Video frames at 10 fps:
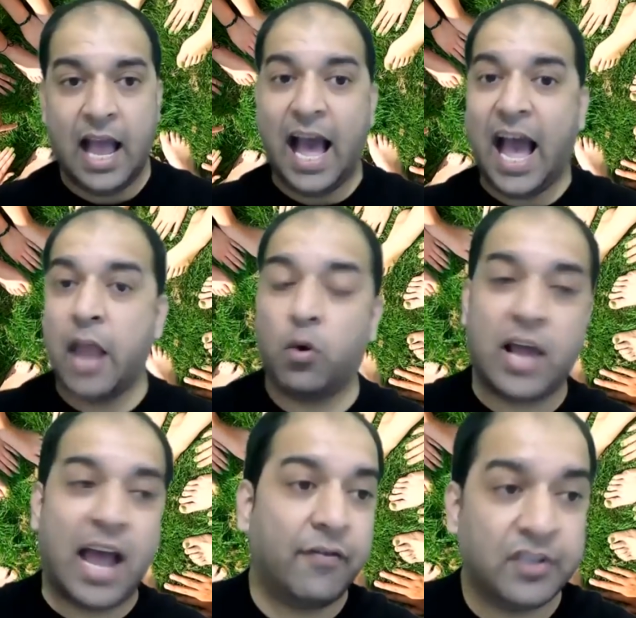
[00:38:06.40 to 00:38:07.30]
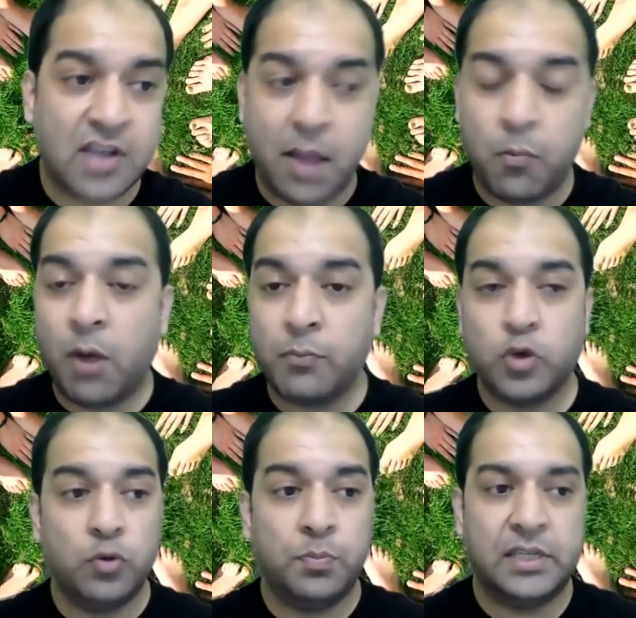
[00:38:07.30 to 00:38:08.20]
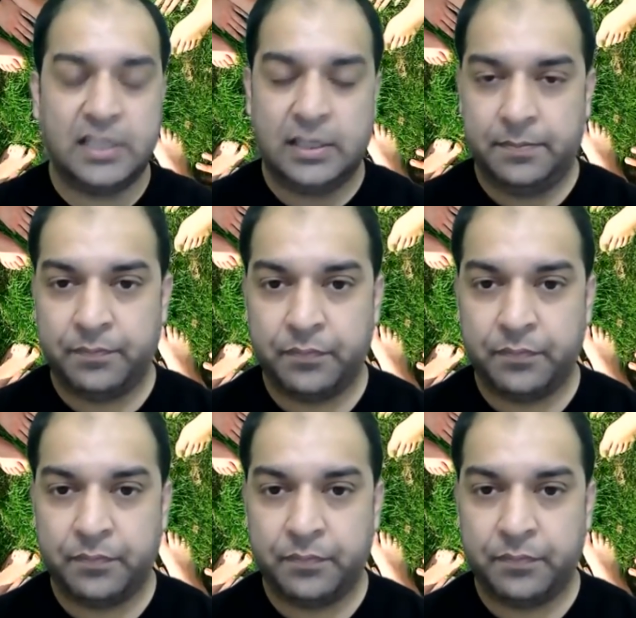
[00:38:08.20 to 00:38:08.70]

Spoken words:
I don't have the time, or I'm too busy.